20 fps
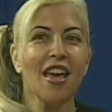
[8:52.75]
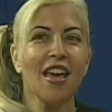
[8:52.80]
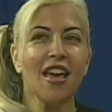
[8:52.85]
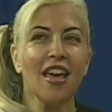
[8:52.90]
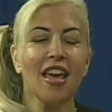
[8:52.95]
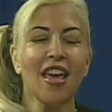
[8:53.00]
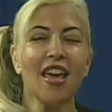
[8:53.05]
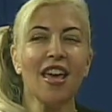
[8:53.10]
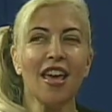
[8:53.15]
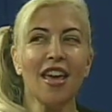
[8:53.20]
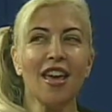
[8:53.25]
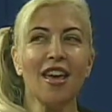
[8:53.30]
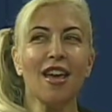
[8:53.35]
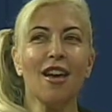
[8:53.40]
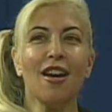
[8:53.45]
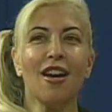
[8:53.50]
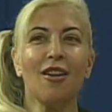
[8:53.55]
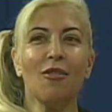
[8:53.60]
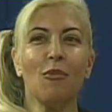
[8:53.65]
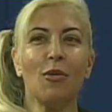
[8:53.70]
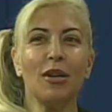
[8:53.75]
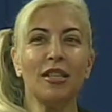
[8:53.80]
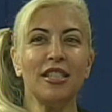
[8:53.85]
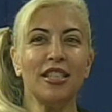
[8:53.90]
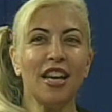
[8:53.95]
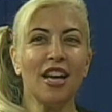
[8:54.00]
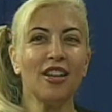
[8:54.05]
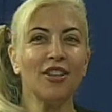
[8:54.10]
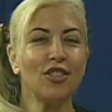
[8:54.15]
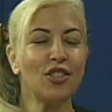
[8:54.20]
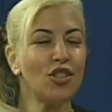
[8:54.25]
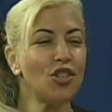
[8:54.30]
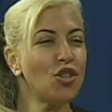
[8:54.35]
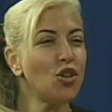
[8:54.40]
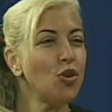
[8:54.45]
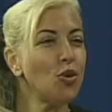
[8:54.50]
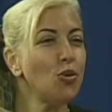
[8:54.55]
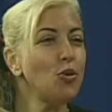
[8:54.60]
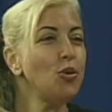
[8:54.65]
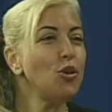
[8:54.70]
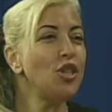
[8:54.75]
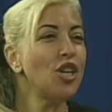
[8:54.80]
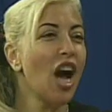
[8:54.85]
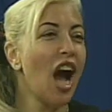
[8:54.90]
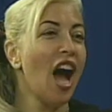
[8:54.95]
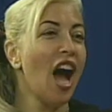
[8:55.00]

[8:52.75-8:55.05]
He went down to $2.